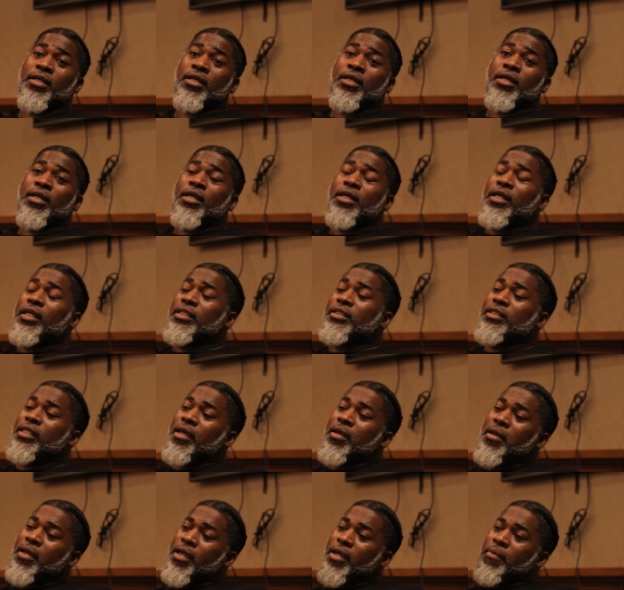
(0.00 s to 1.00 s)
Hmm. He
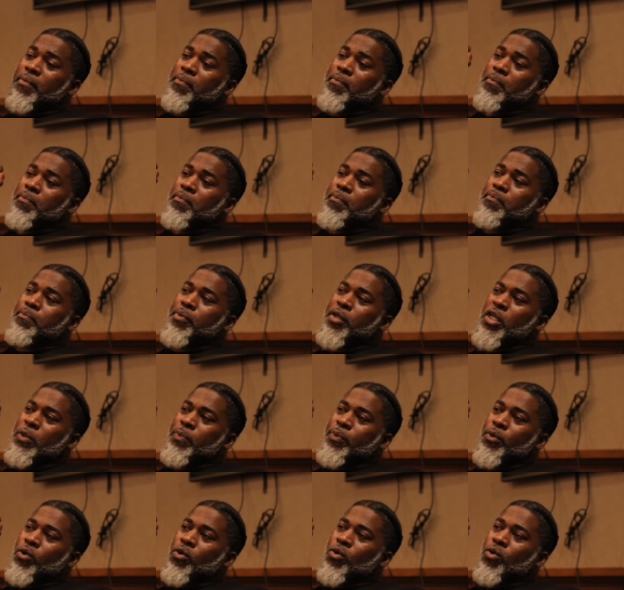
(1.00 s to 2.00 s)
said
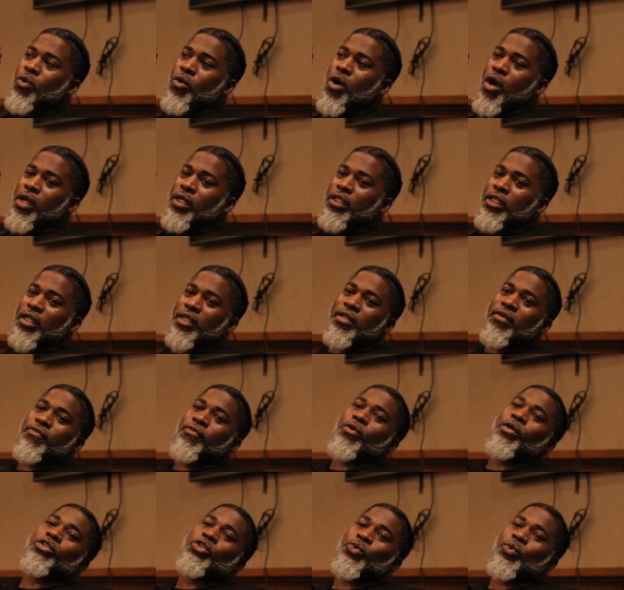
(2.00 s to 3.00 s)
people are looking
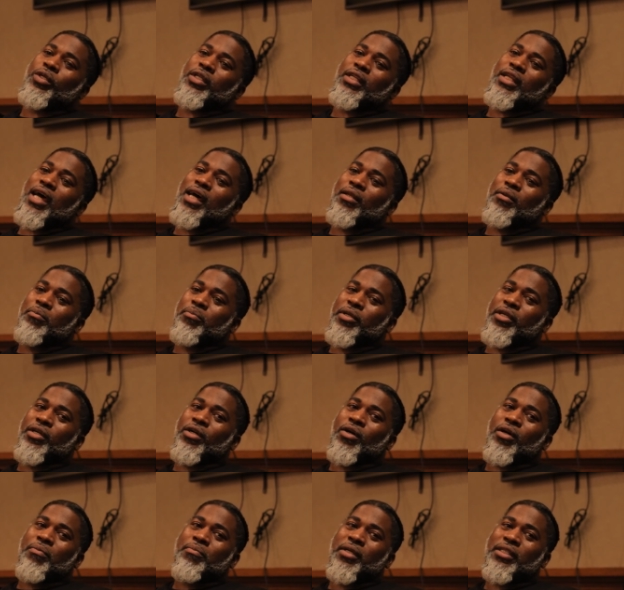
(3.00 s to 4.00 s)
for a twenty dollar
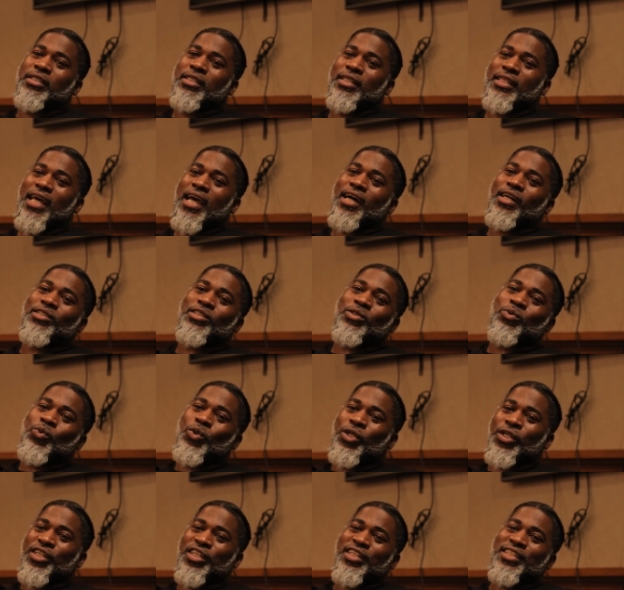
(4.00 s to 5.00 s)
bill and miss a thousand
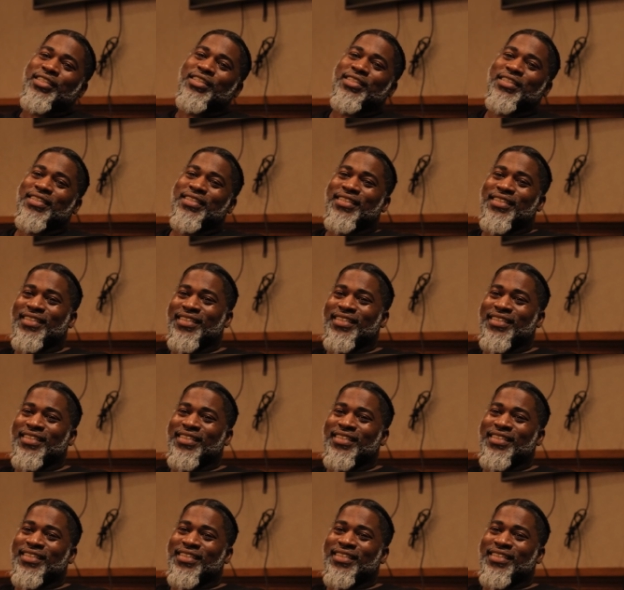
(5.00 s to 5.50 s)
ones.